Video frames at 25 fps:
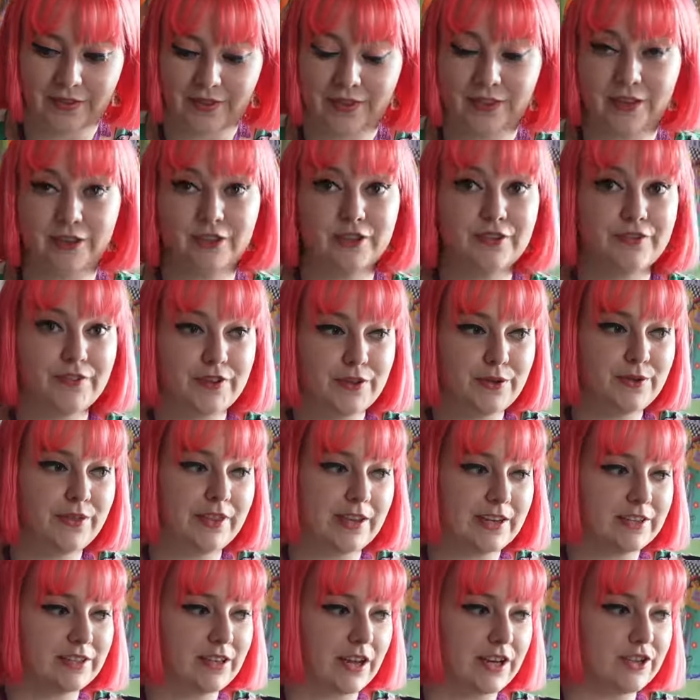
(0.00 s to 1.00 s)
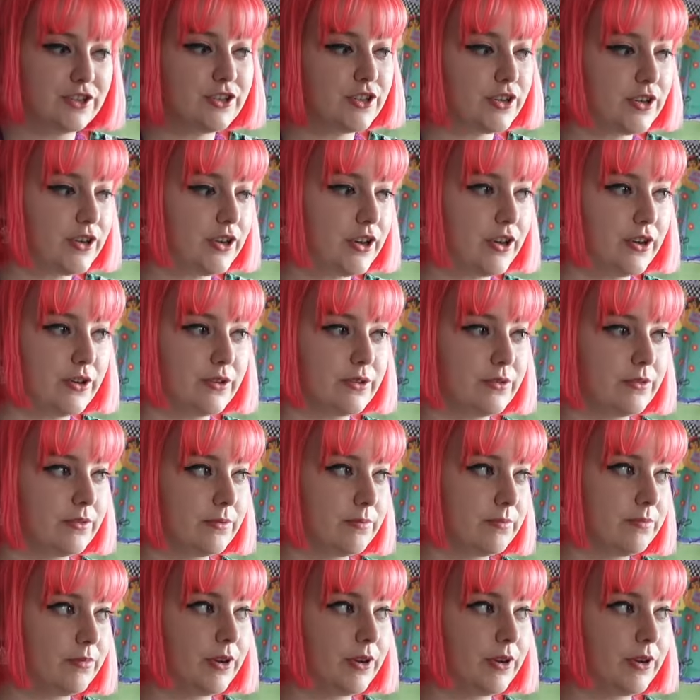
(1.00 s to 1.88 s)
there are a few things that I do use